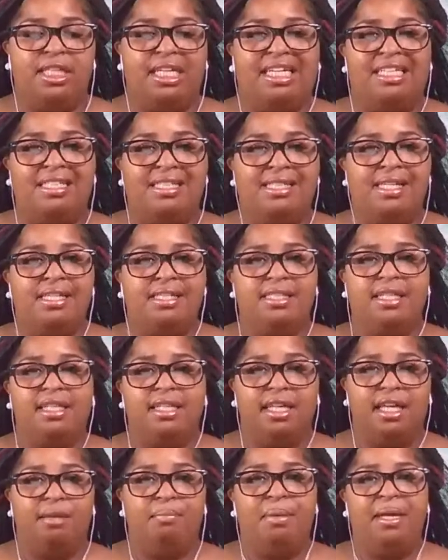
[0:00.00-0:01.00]
to
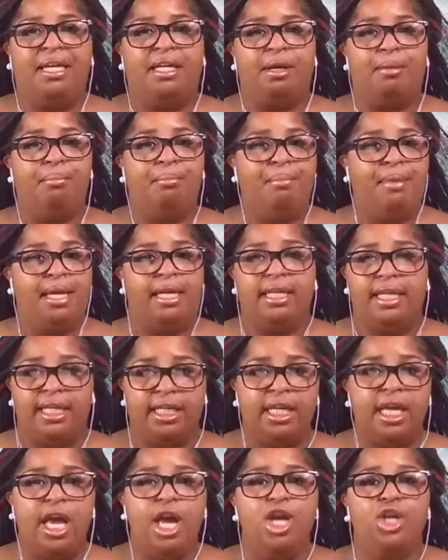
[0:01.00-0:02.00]
consistently be
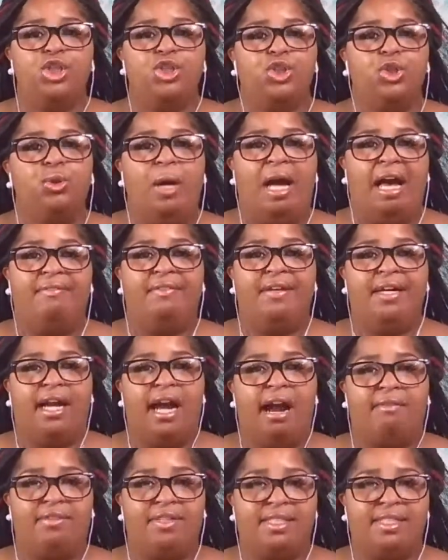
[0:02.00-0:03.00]
committed to having
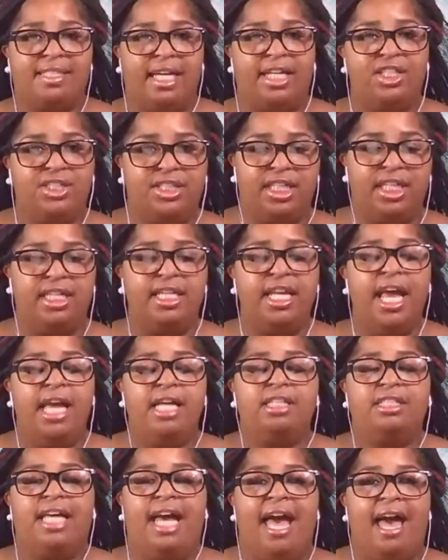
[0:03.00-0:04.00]
conversation,
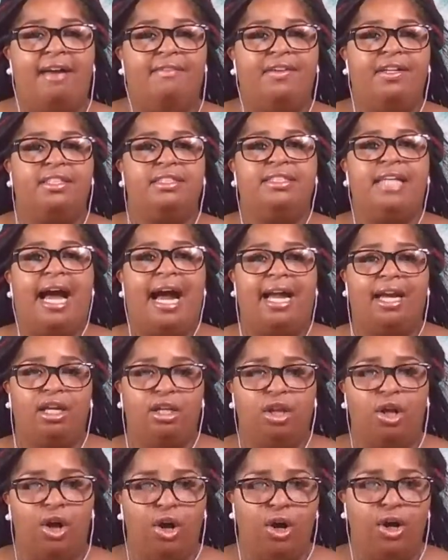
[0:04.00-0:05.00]
to having
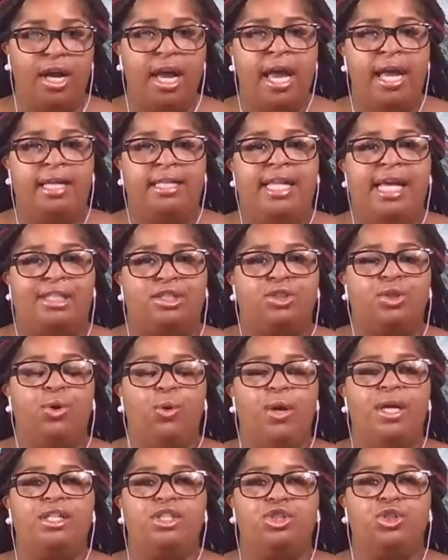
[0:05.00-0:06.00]
dialogue that's
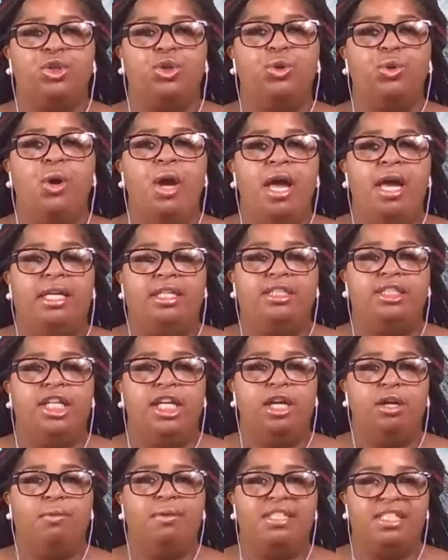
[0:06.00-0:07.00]
going to
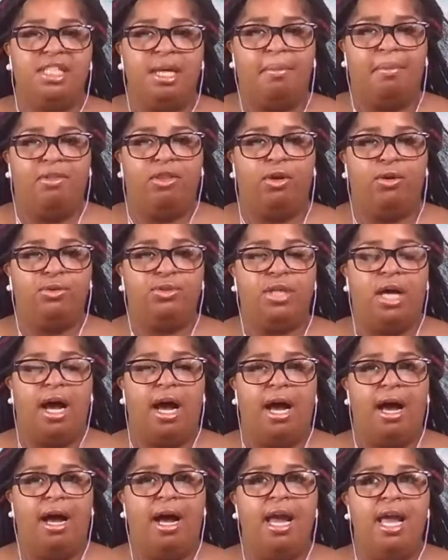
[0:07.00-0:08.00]
deal with some of
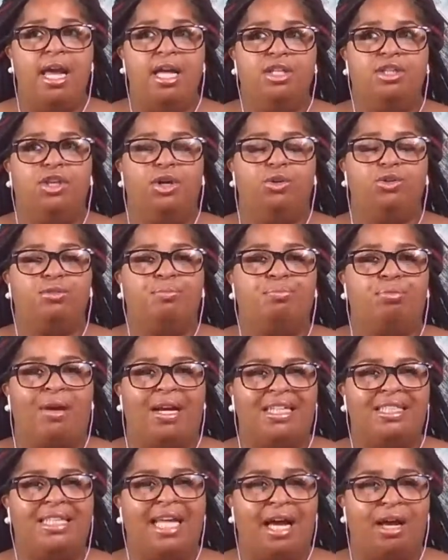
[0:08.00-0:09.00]
those
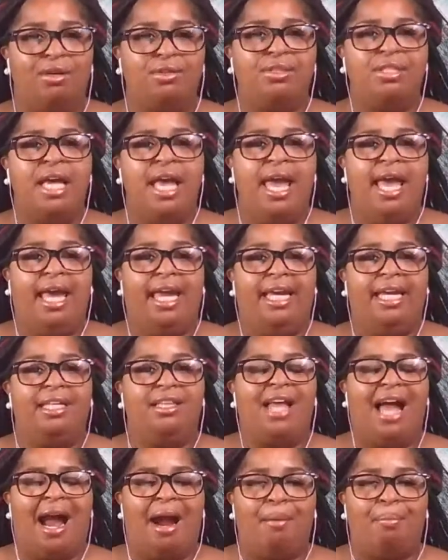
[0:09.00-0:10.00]
breakdowns
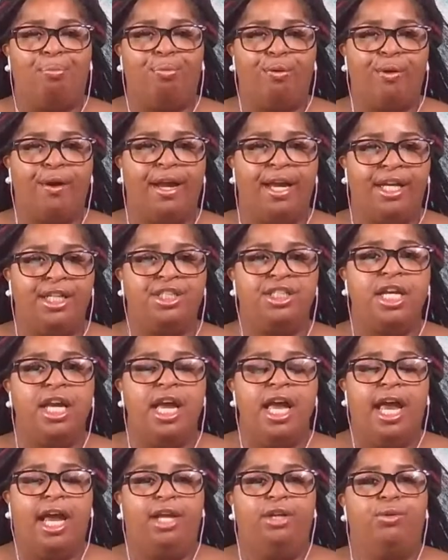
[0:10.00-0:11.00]
in our bridge
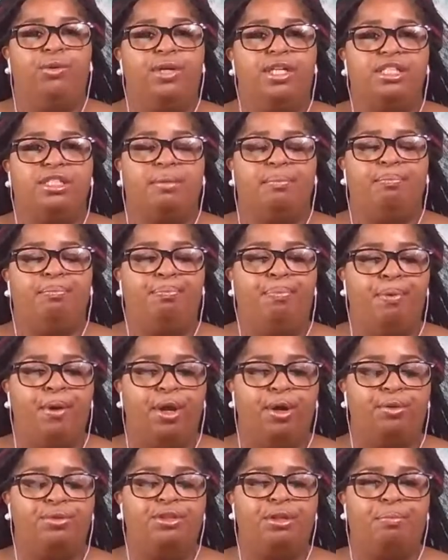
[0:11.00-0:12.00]
in order to
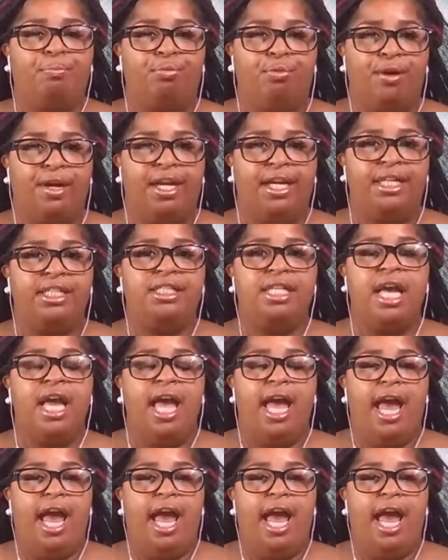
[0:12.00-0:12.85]
build the bridge